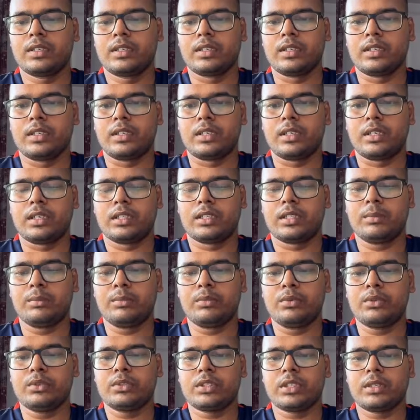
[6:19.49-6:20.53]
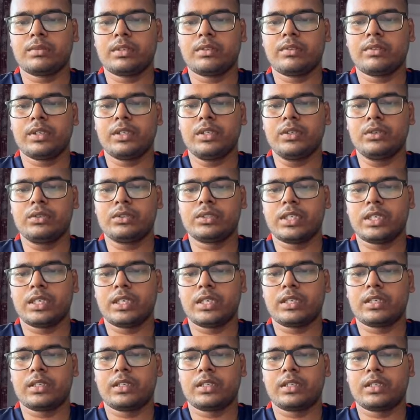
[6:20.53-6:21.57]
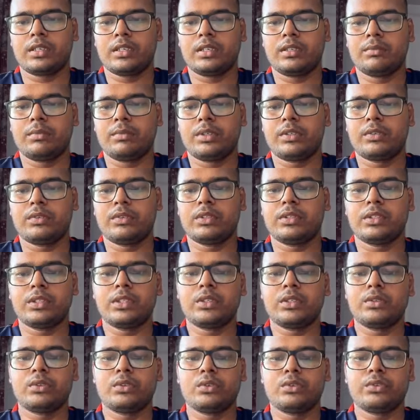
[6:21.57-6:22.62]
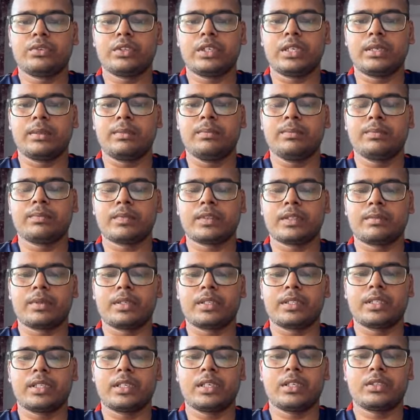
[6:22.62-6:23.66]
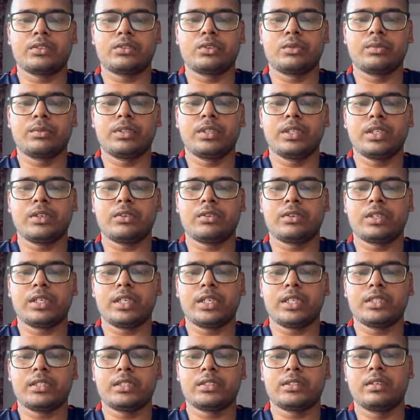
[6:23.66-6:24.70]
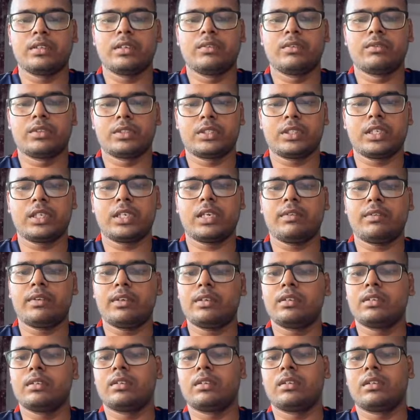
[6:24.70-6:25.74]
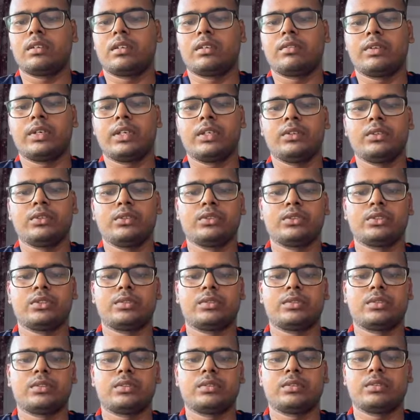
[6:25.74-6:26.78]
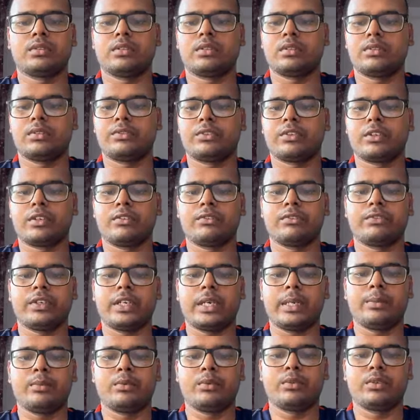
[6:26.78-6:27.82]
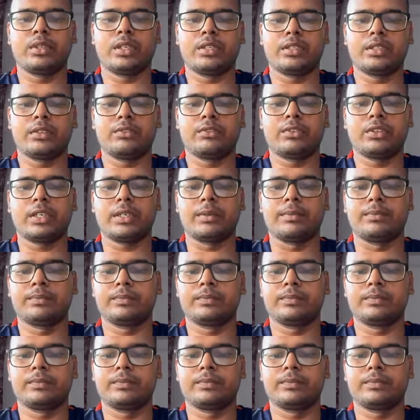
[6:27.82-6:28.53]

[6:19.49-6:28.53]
the most of the values are in between 0 to 5, but there are so many outliers which are having values from 5 to 35.